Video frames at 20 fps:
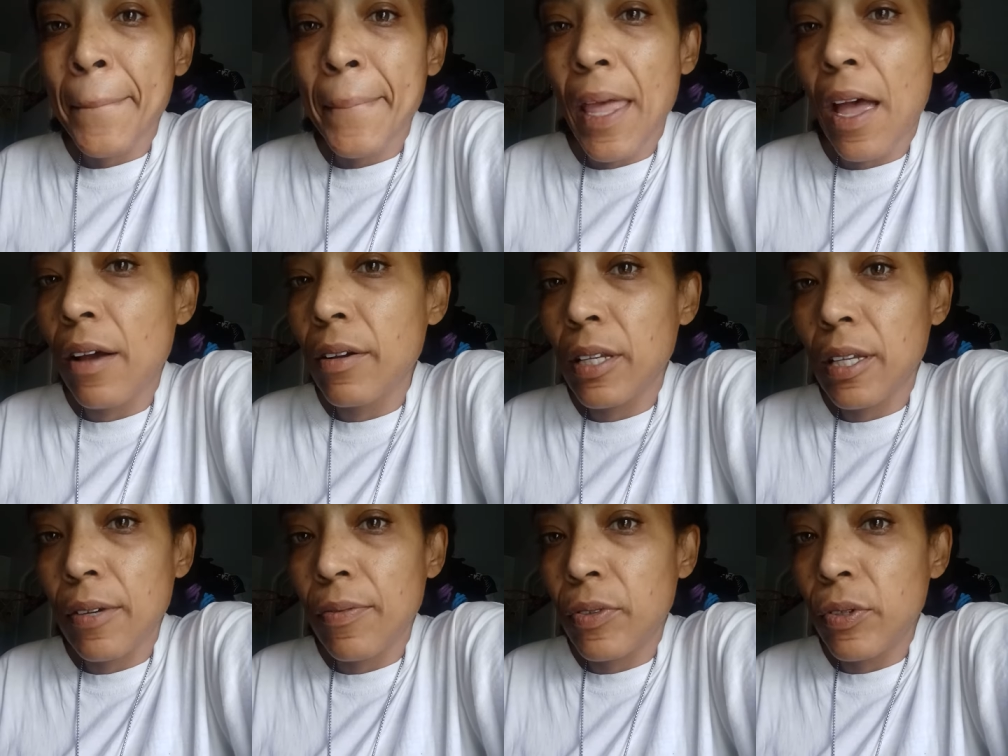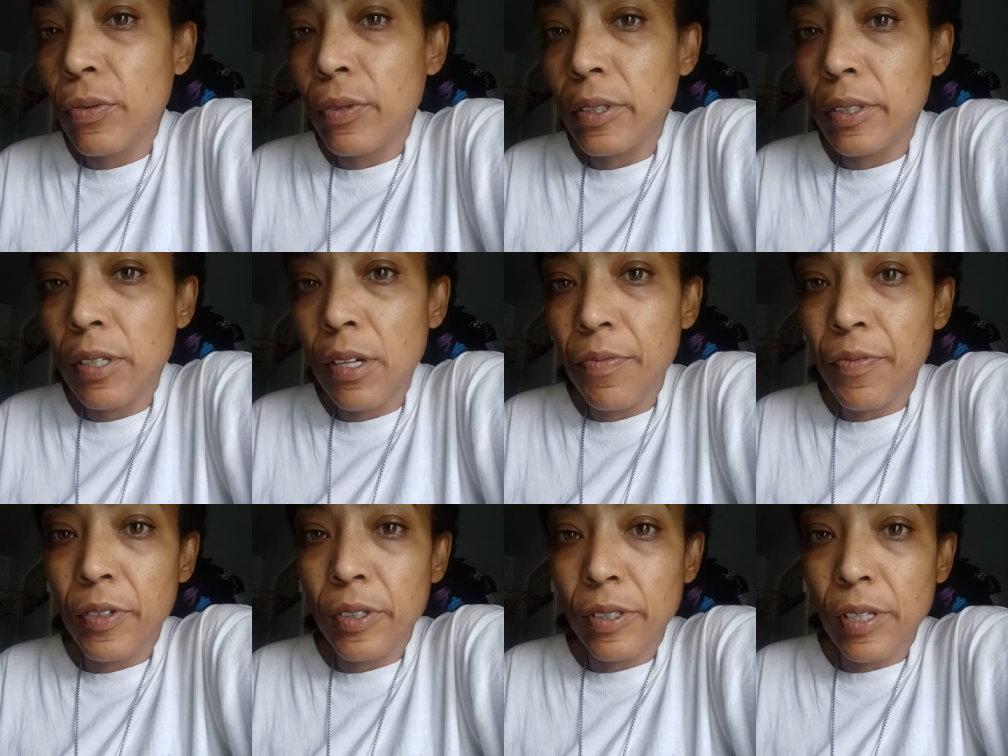I'll give you a
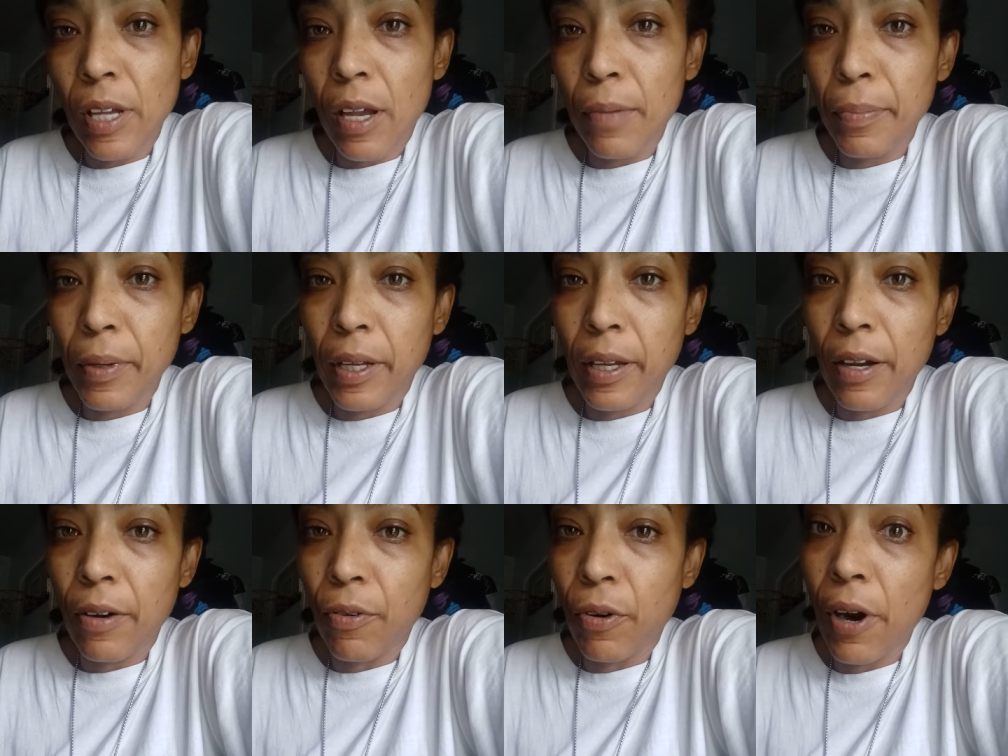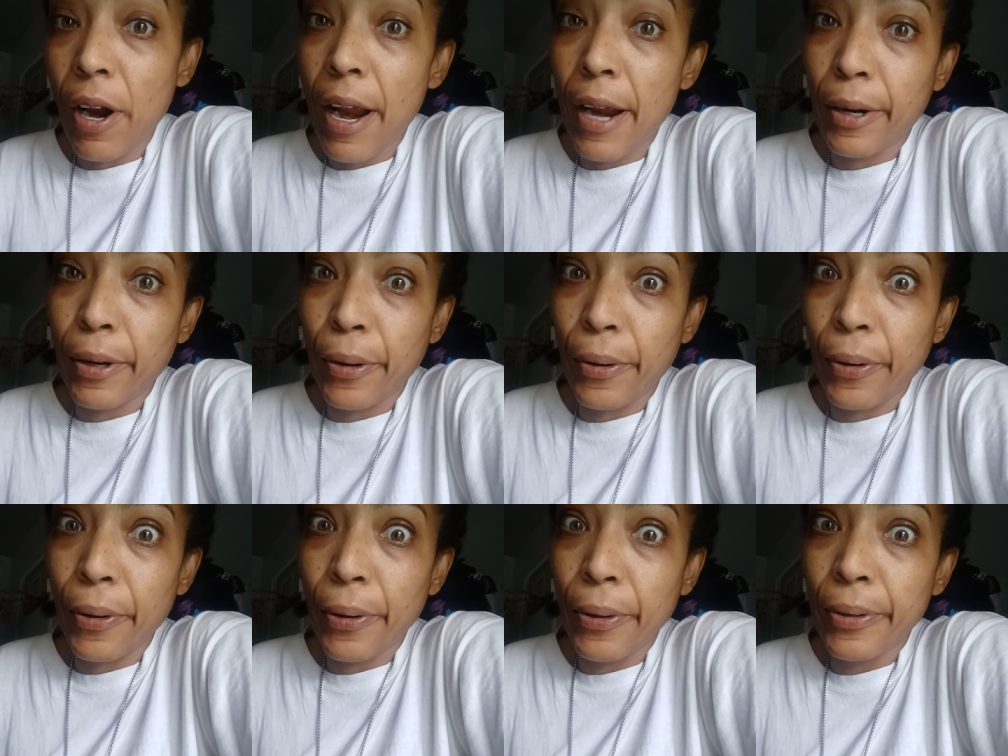different type of
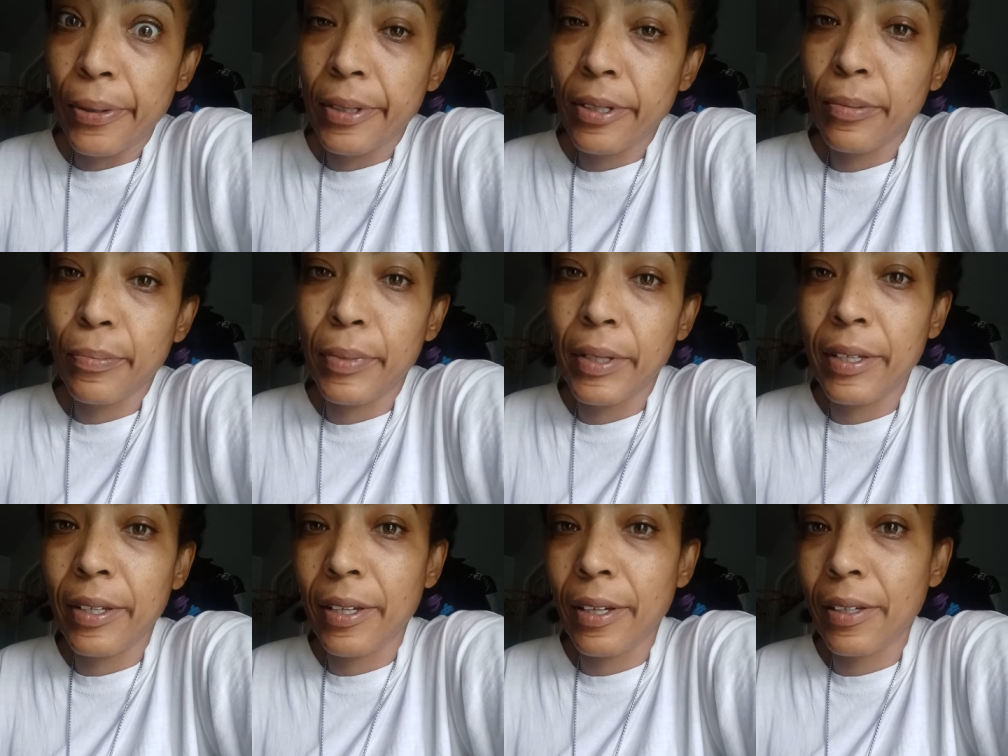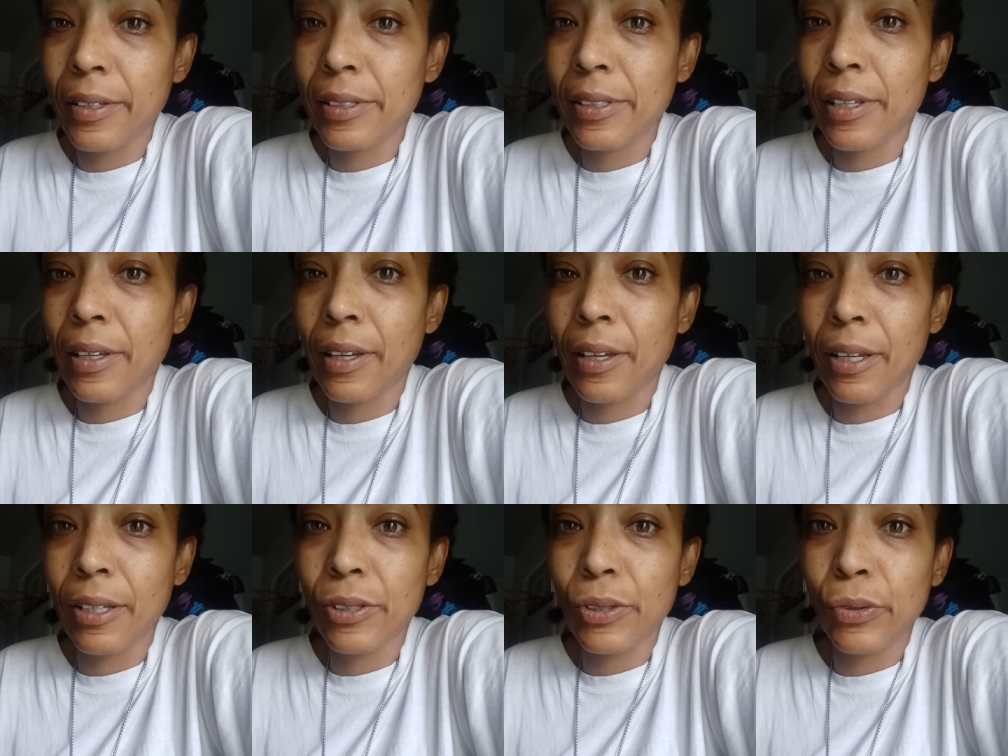cracker because
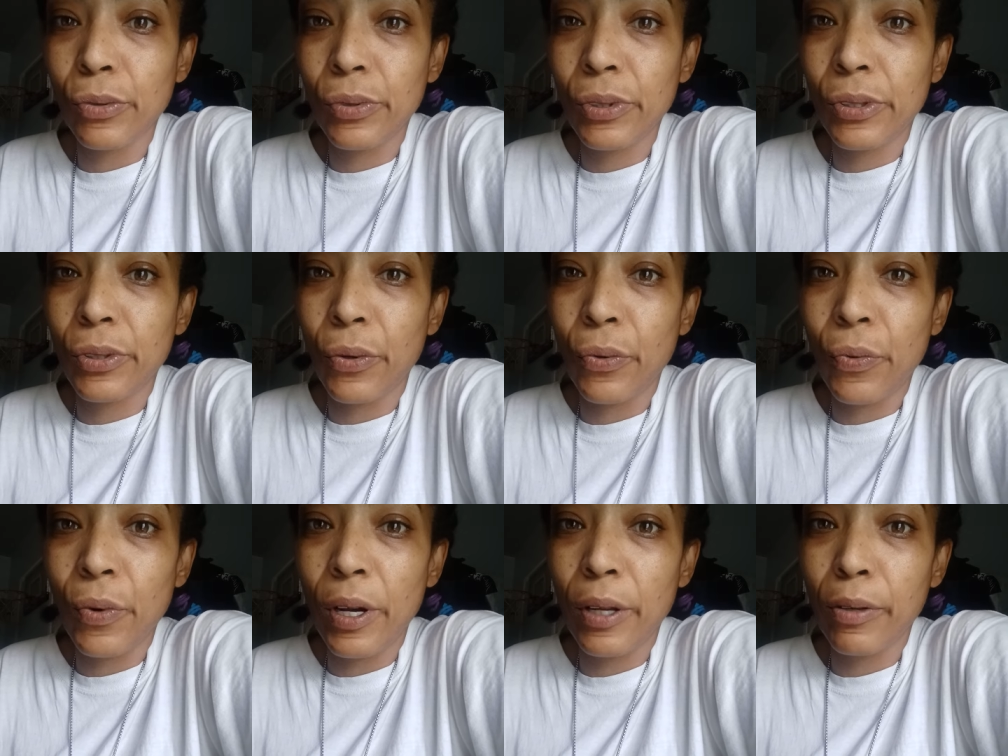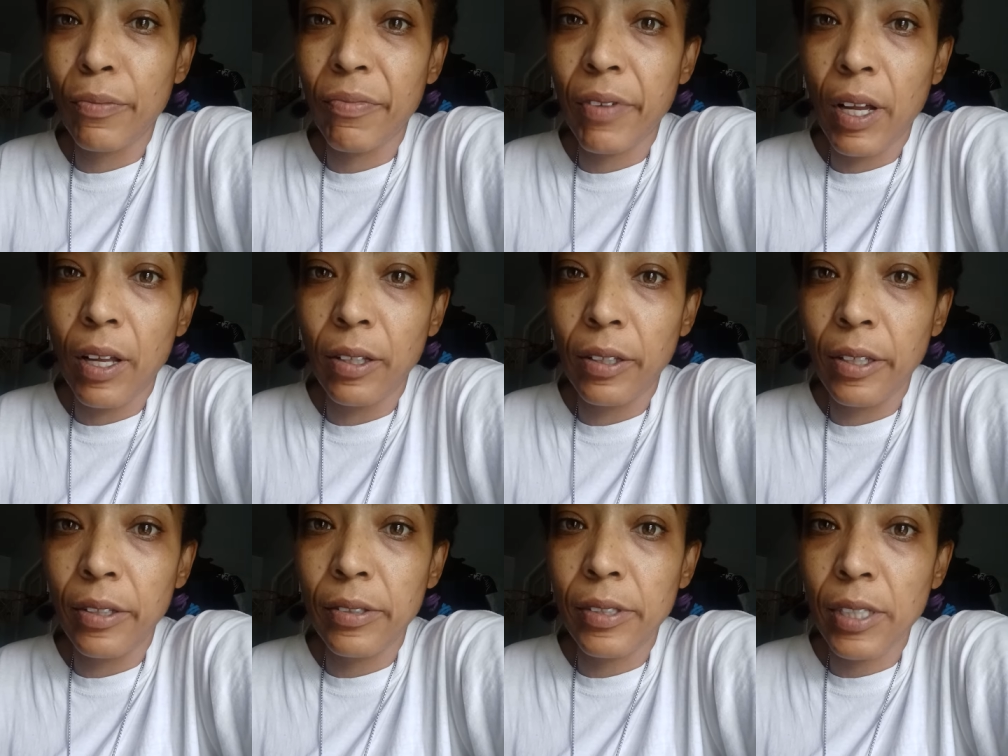guess who's the one
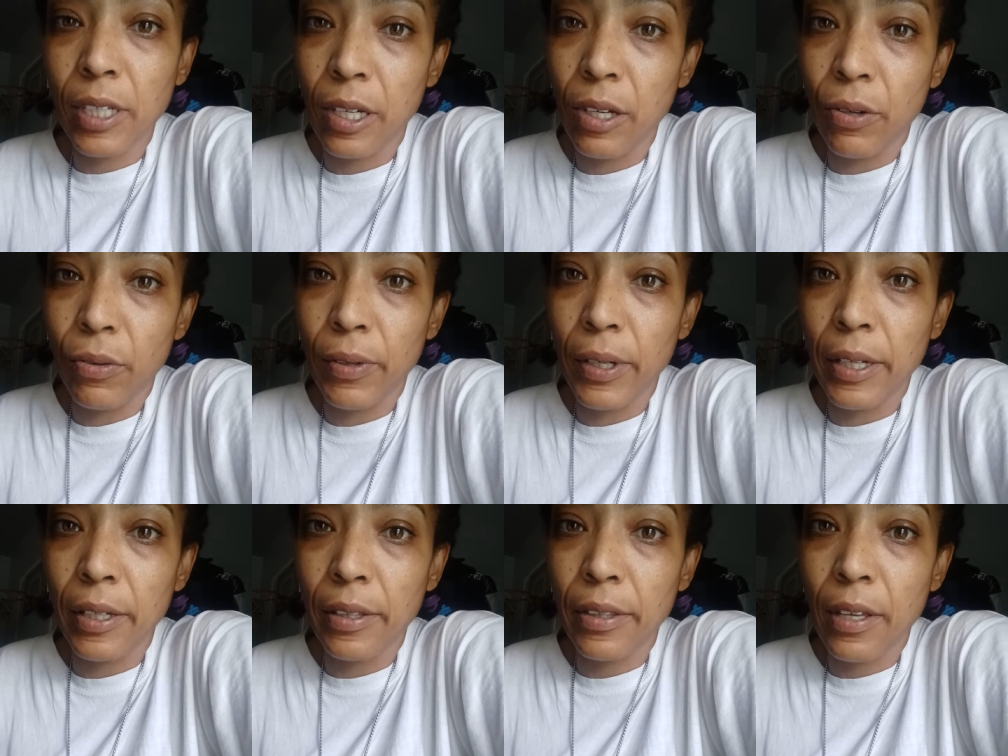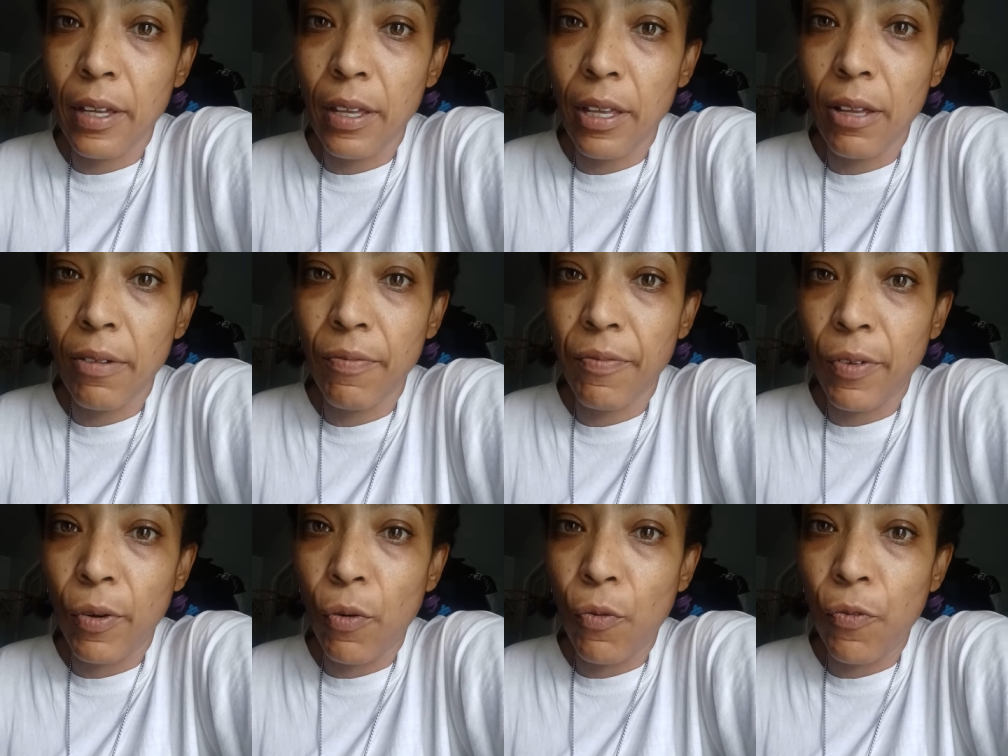volunteering the
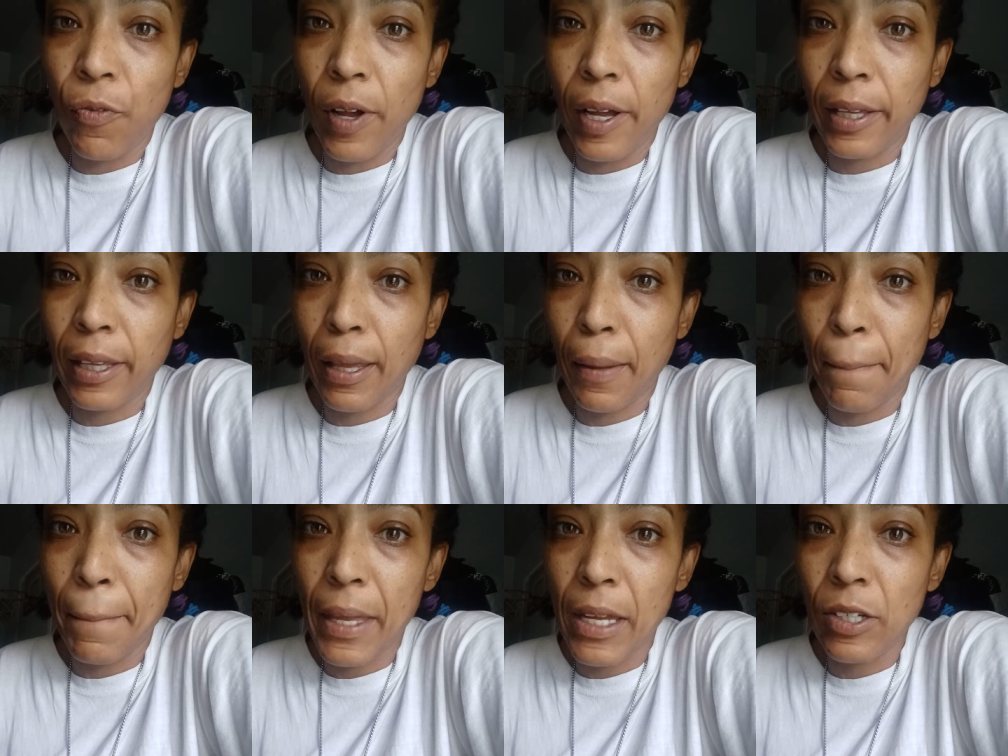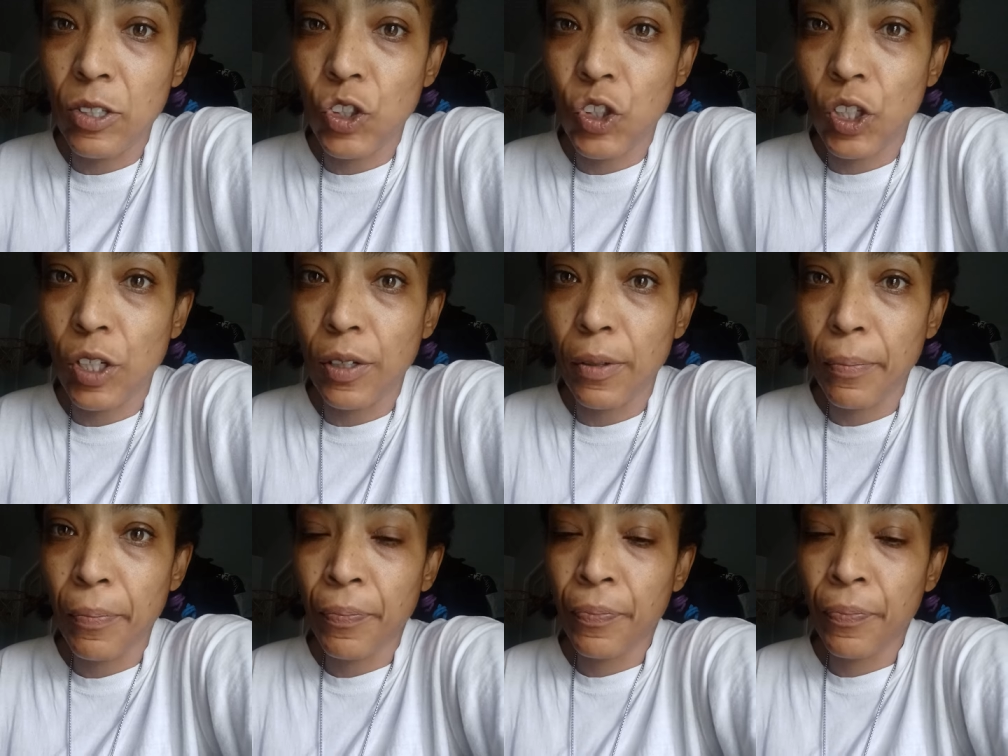info fucking nation?